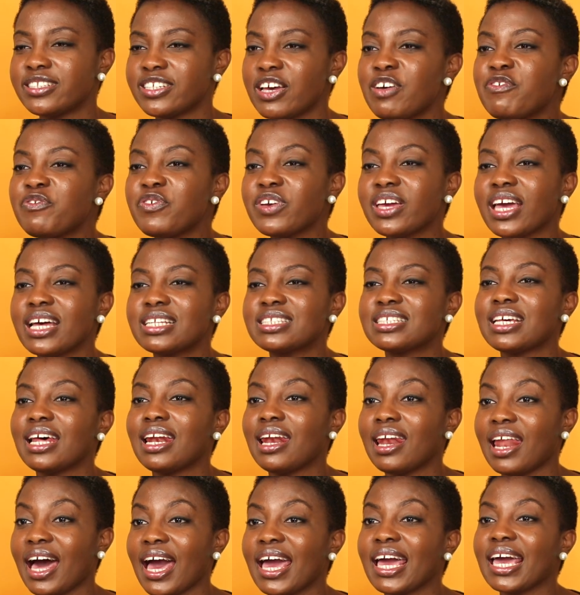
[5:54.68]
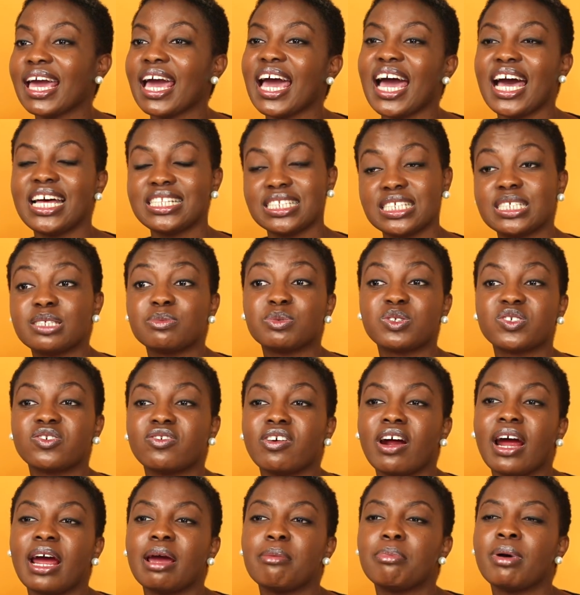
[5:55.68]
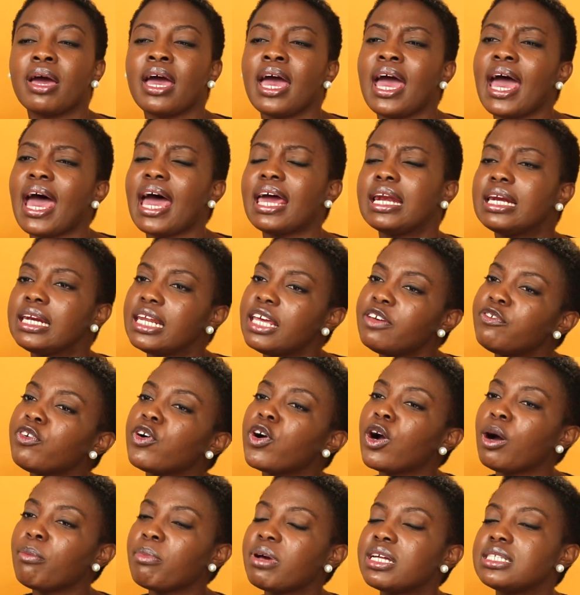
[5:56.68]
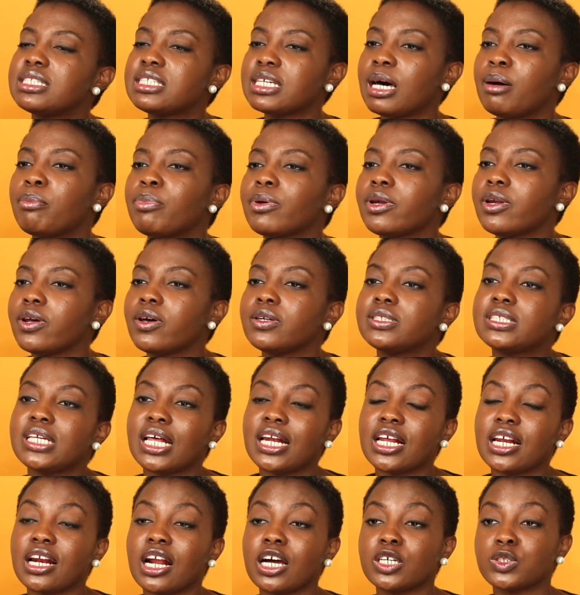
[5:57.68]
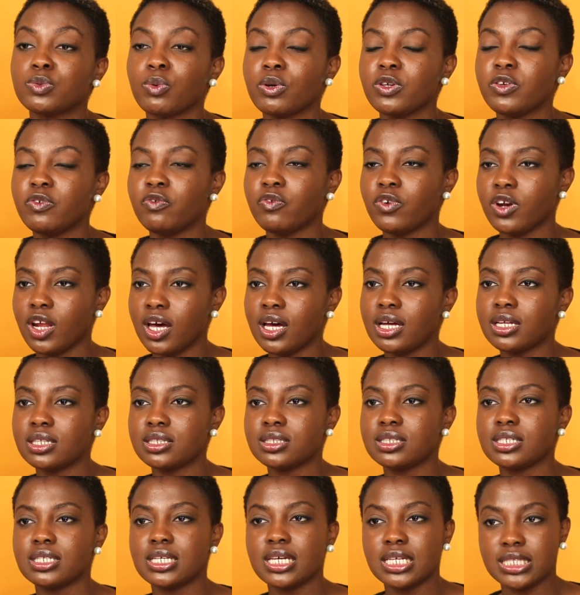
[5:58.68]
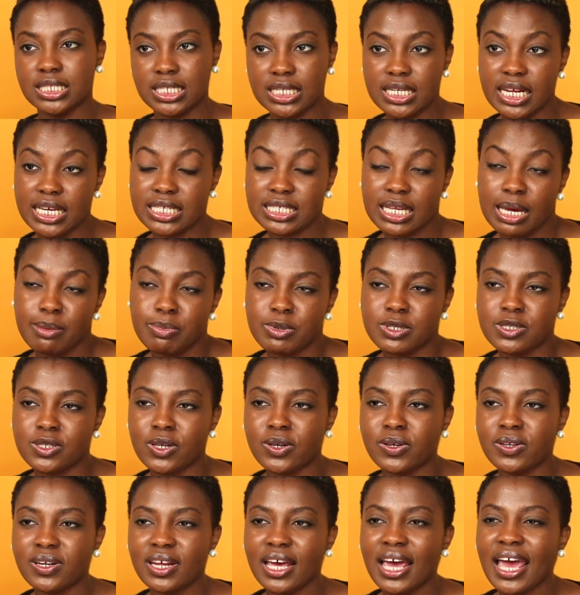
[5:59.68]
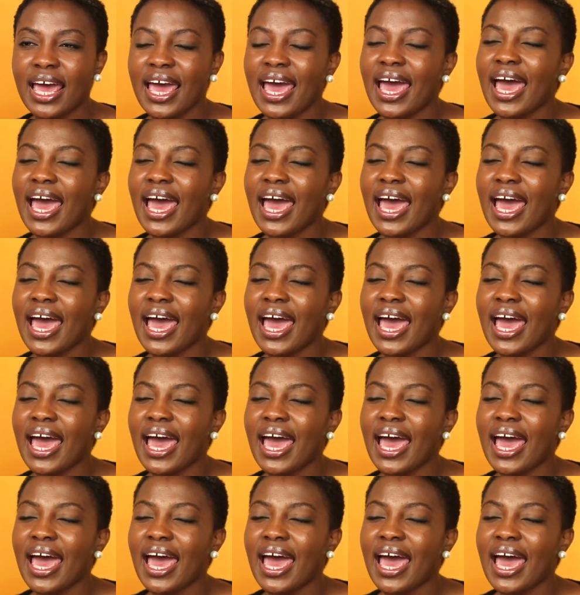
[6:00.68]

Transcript: Don't forget to like and subscribe and leave a comment down below telling us what you've learned in today's episode.